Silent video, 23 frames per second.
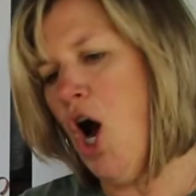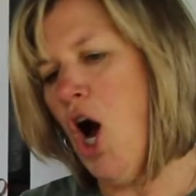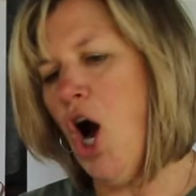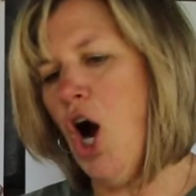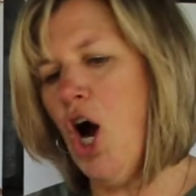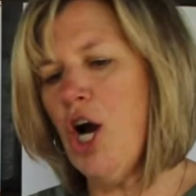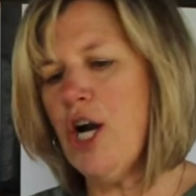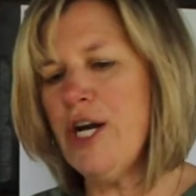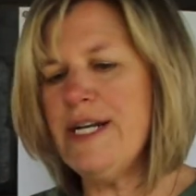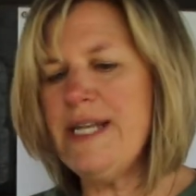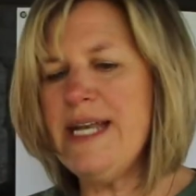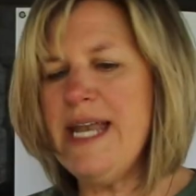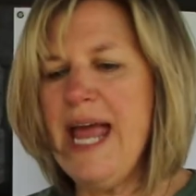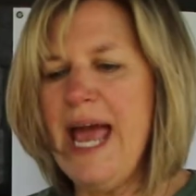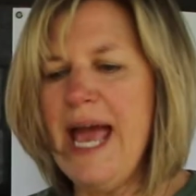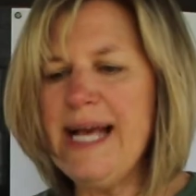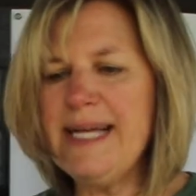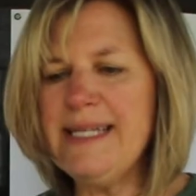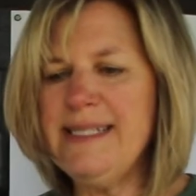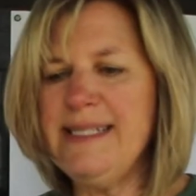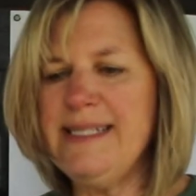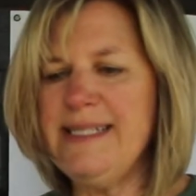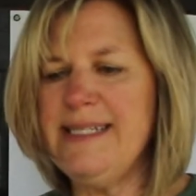our
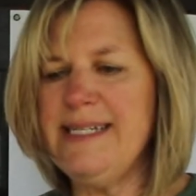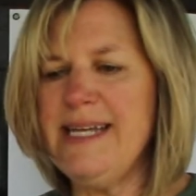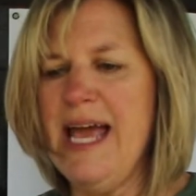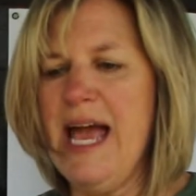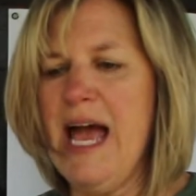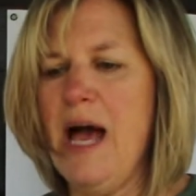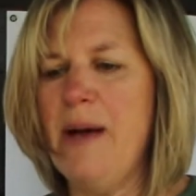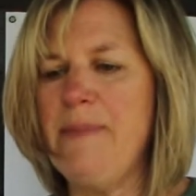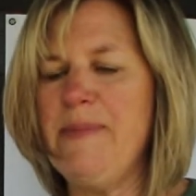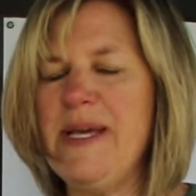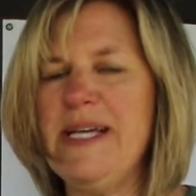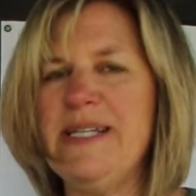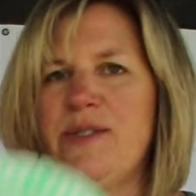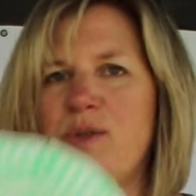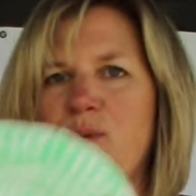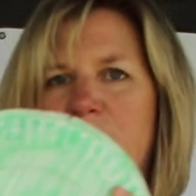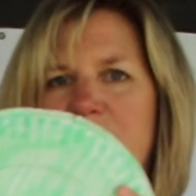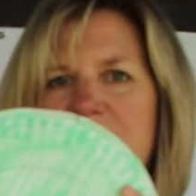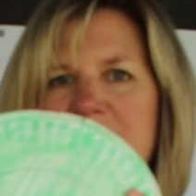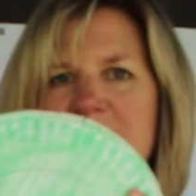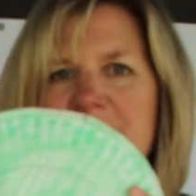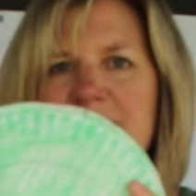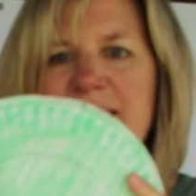next step is
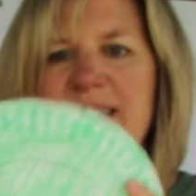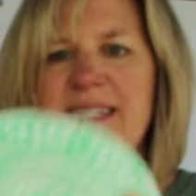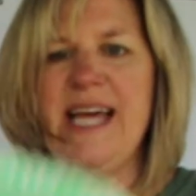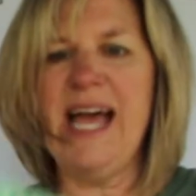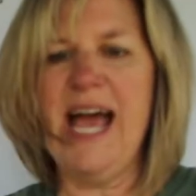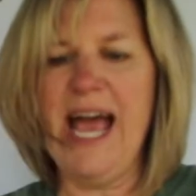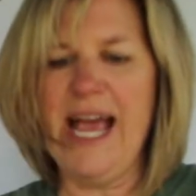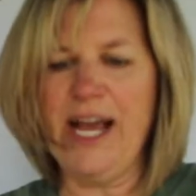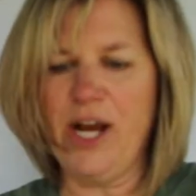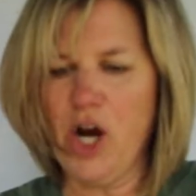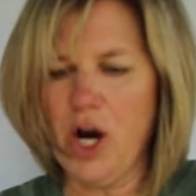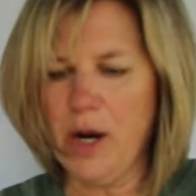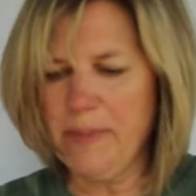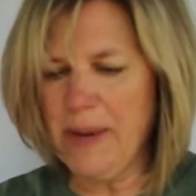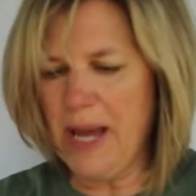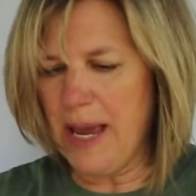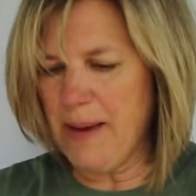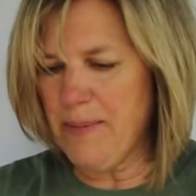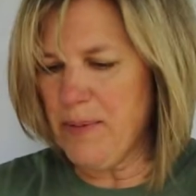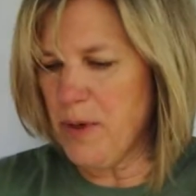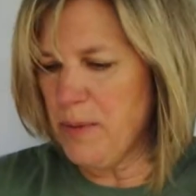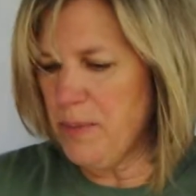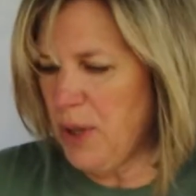we're going to take our
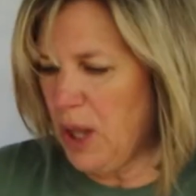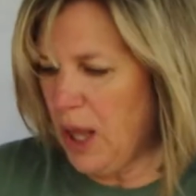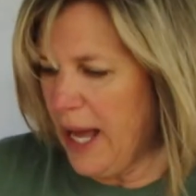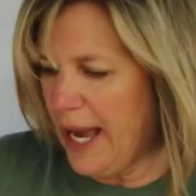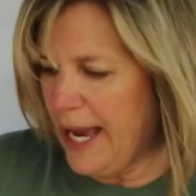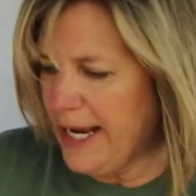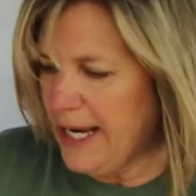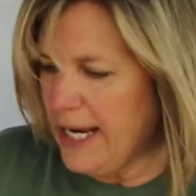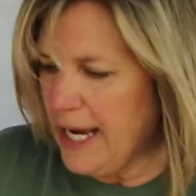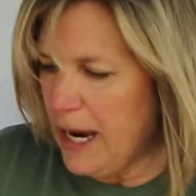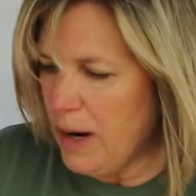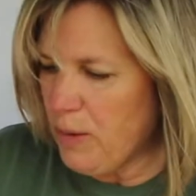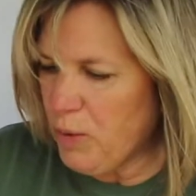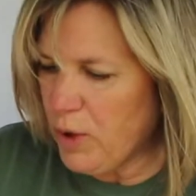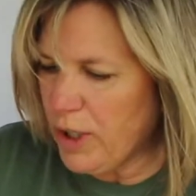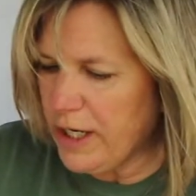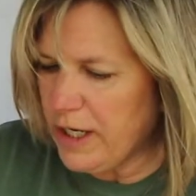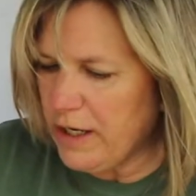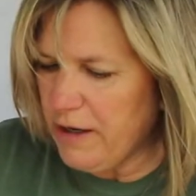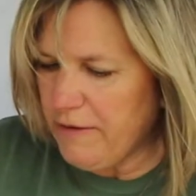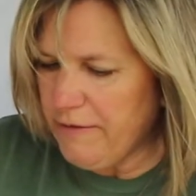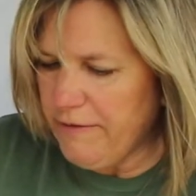paper plate and we're going to